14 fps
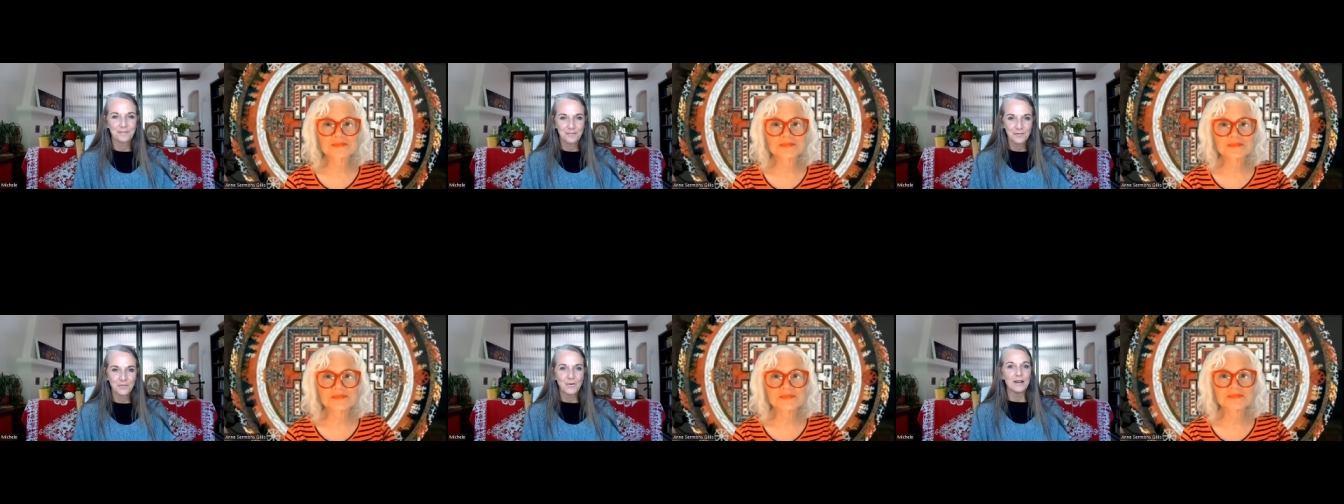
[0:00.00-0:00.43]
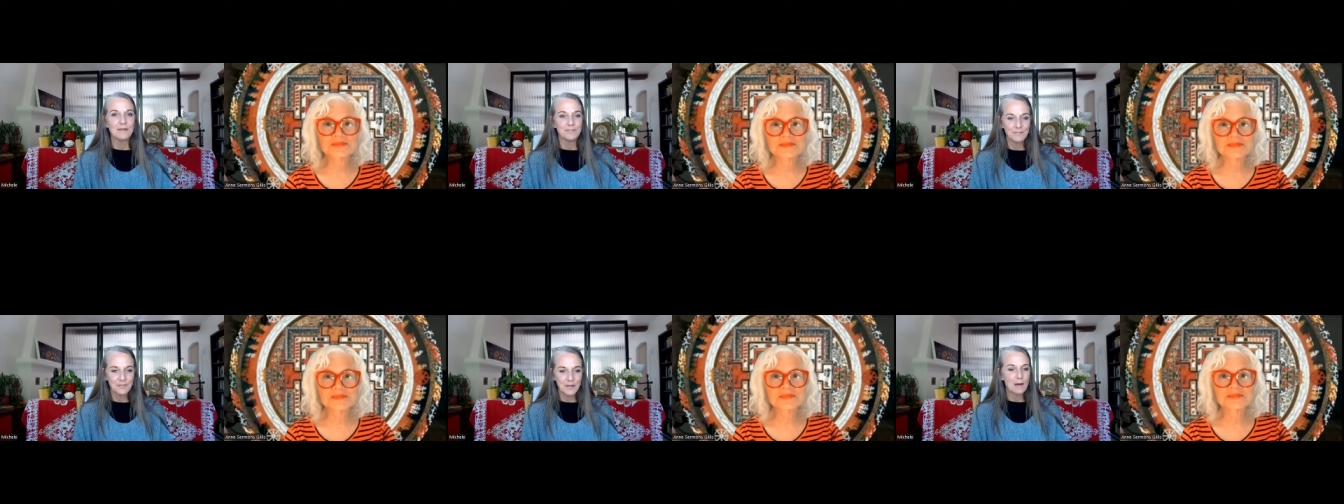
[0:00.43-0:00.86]
right.
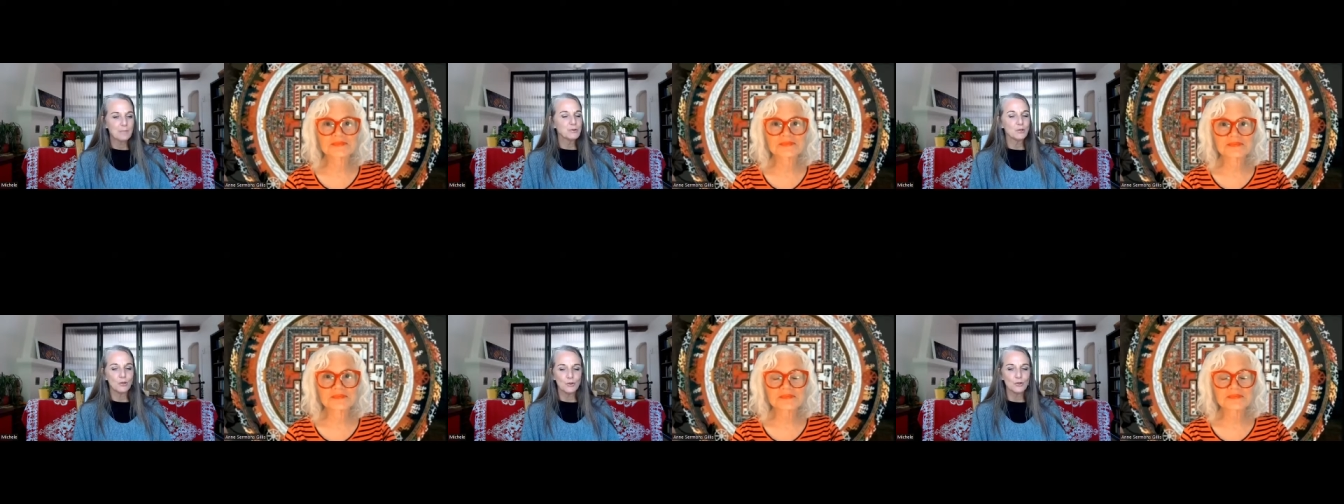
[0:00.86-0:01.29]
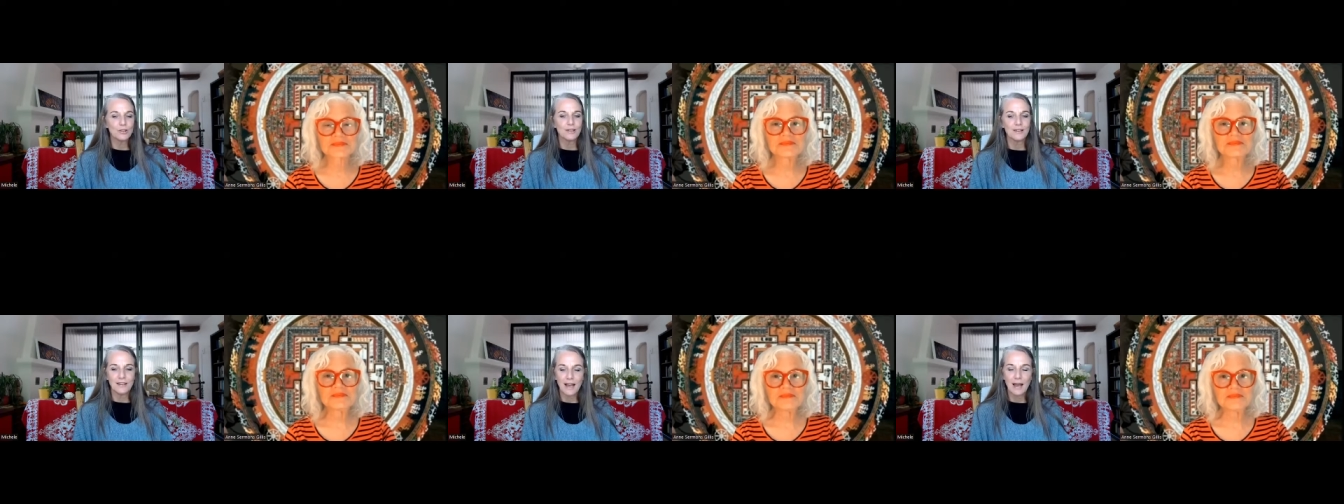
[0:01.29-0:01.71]

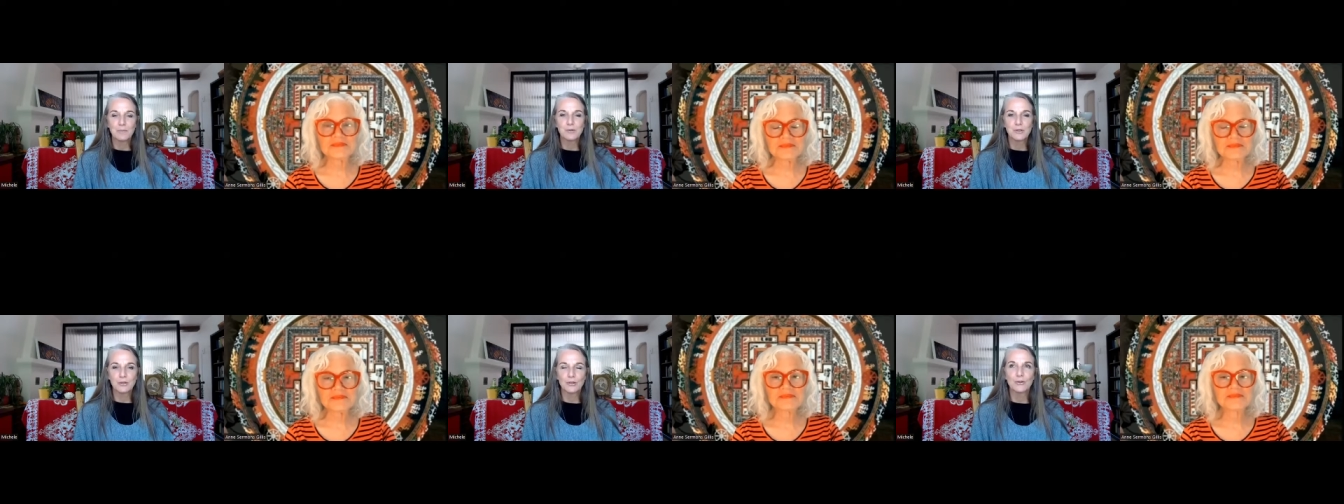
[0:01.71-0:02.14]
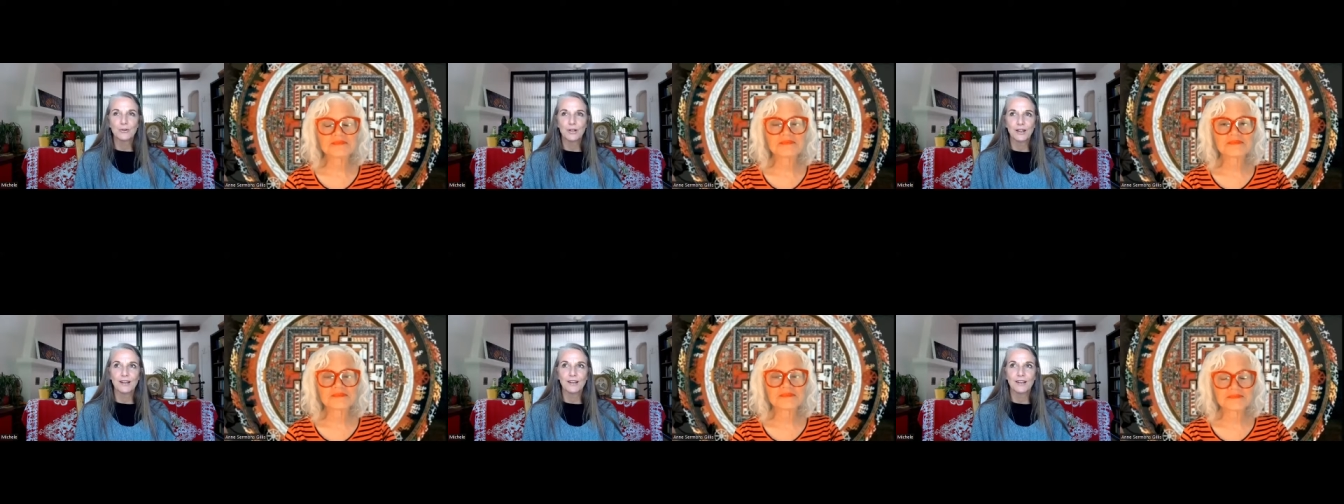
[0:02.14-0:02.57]
Absolutely.
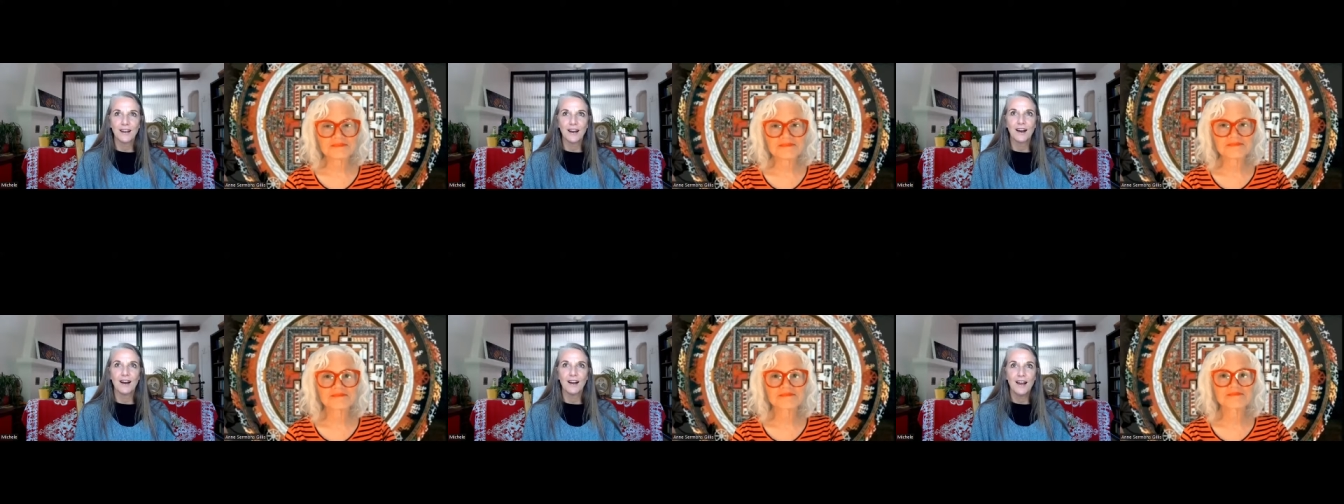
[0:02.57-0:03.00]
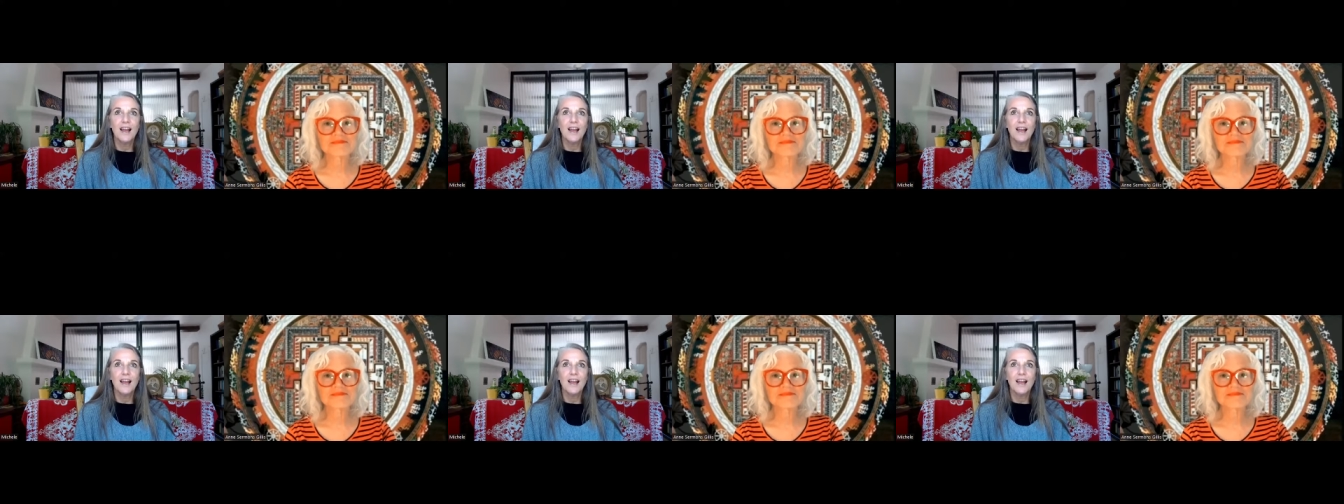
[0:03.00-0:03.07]
Absolutely. Yeah.